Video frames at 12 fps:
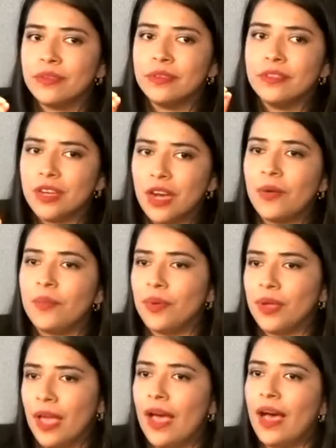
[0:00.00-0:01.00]
job
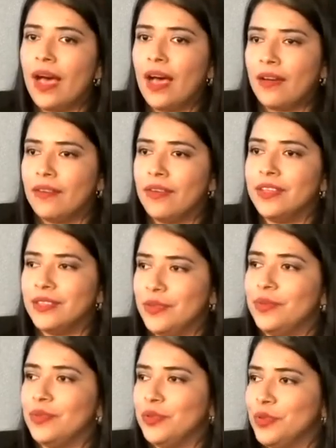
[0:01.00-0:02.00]
we have
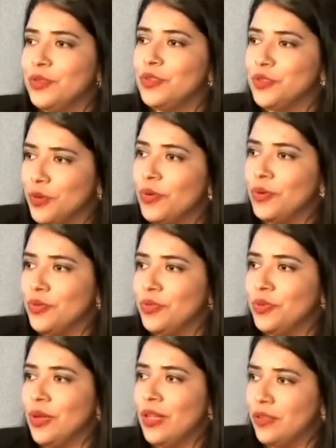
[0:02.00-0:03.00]
to do
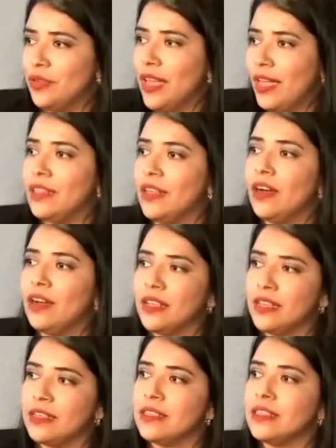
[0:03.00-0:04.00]
to educate the
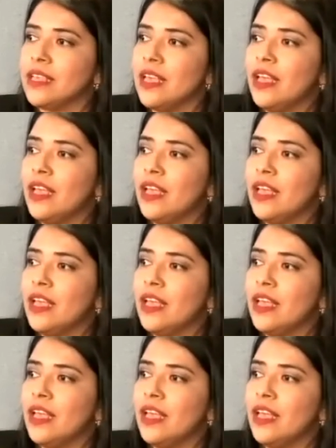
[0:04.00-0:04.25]
audience,